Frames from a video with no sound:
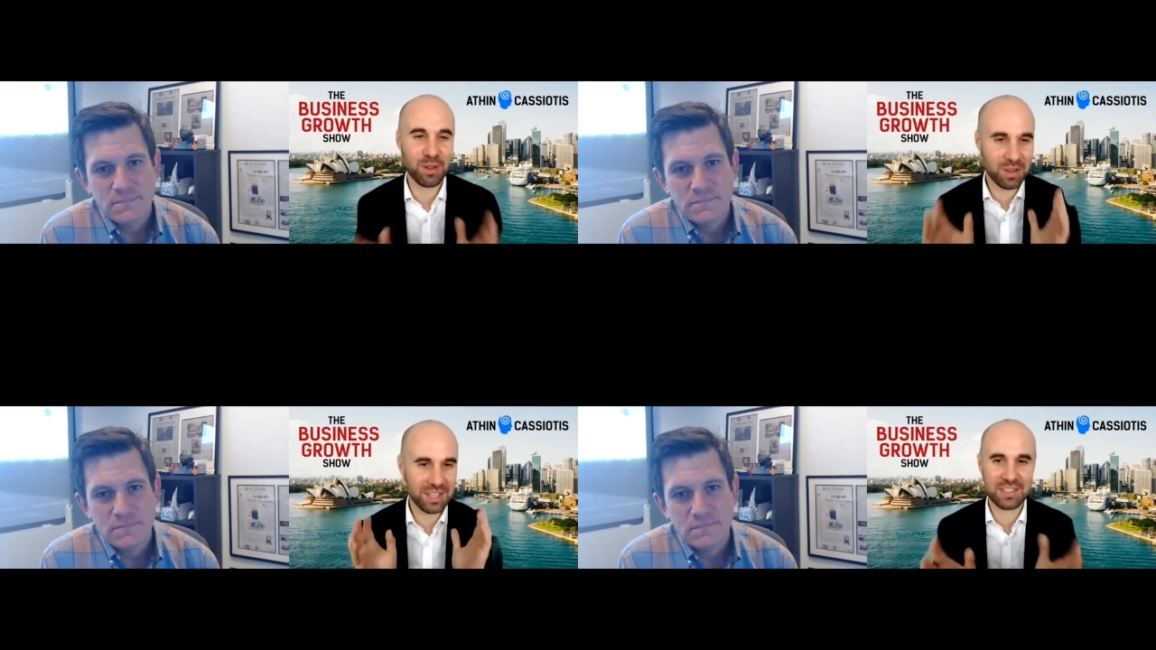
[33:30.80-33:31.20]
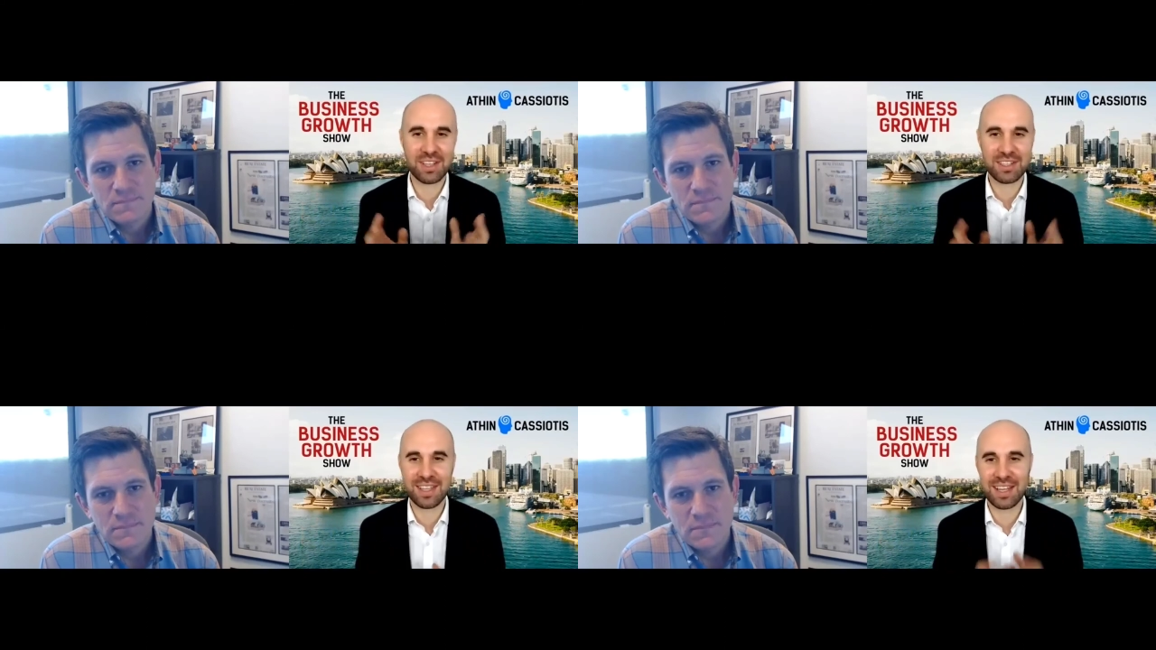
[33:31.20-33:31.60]
Speaker 1: blogging, it's
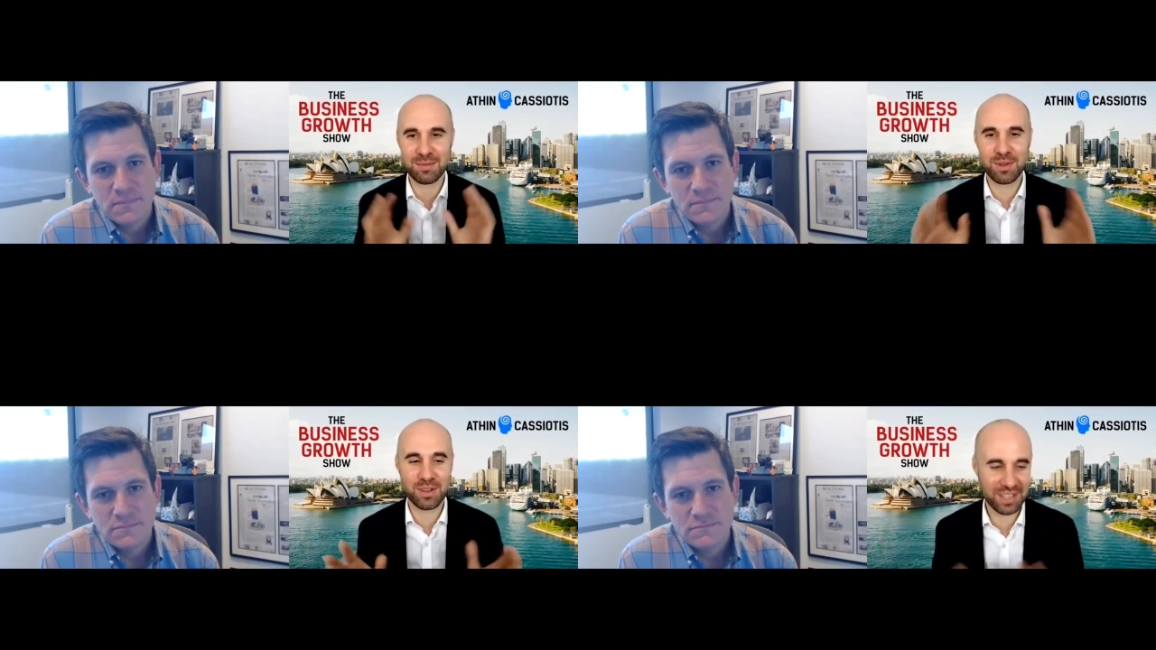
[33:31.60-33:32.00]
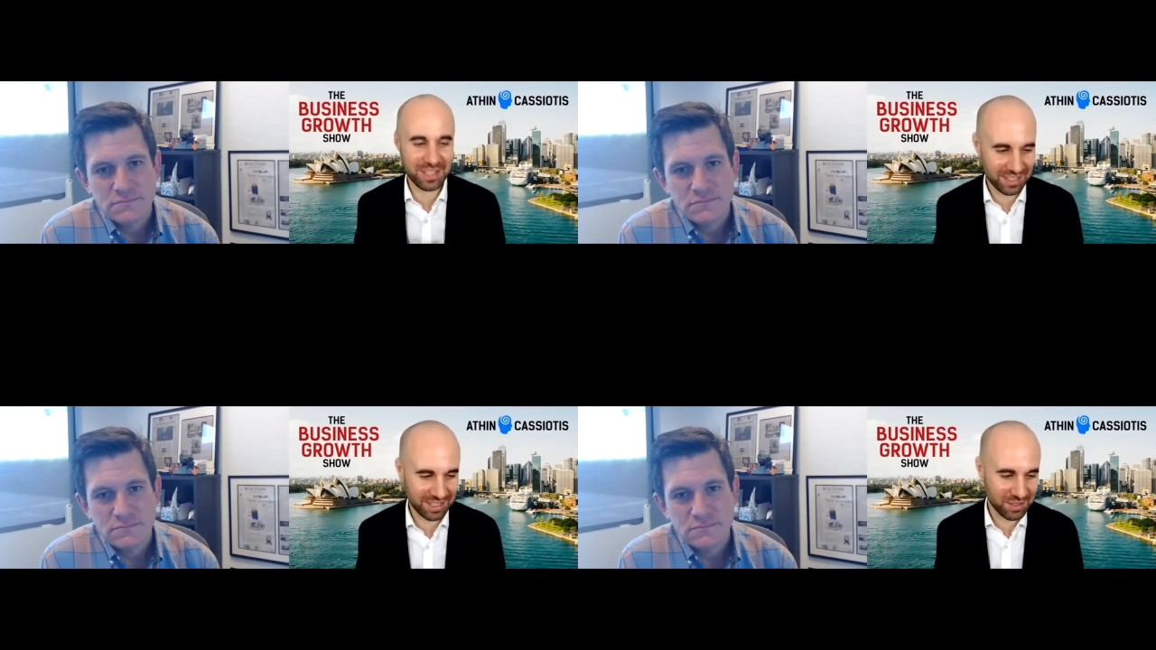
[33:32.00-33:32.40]
like daily
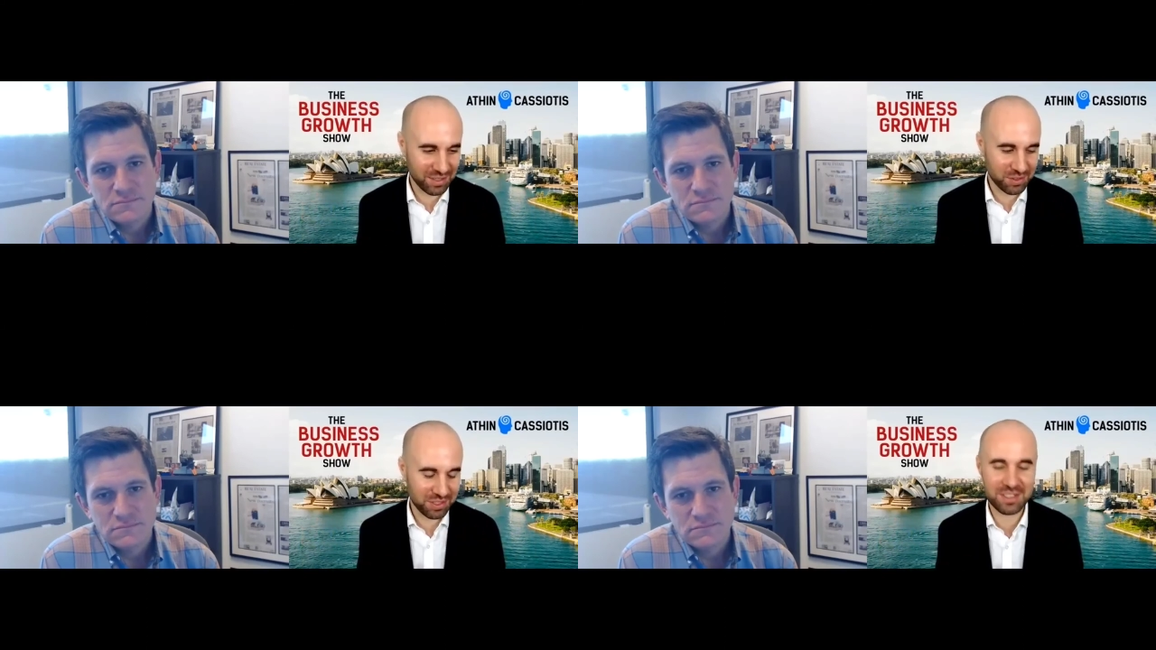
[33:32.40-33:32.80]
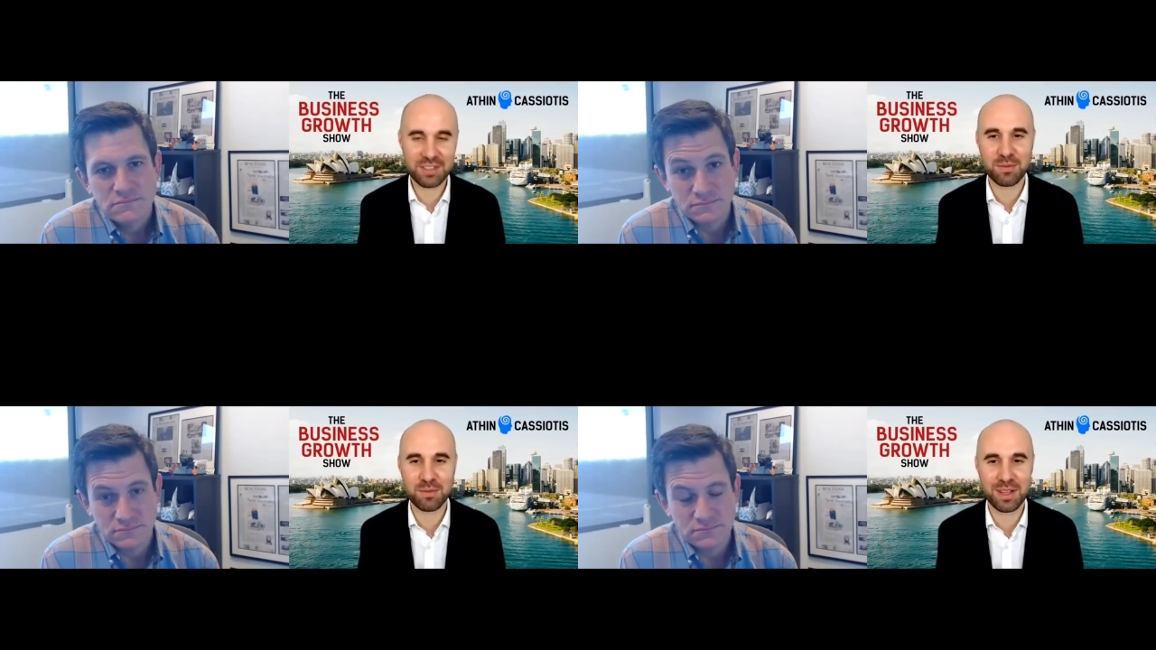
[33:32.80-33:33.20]
blogging and, and using these
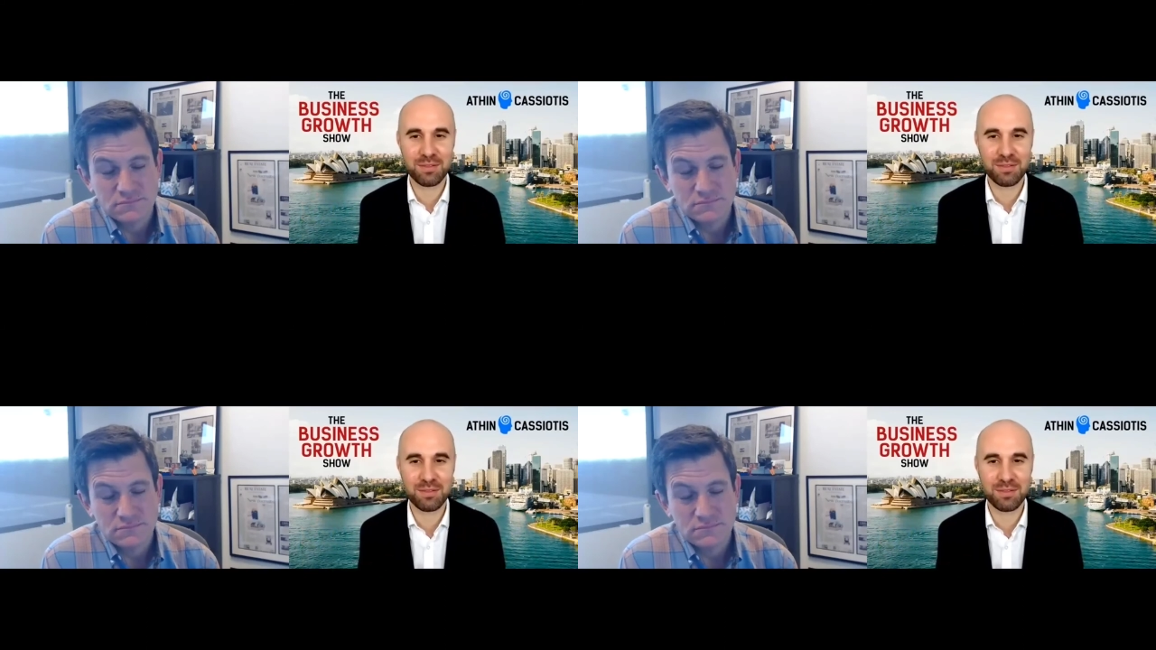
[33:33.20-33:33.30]
different mm-hmm.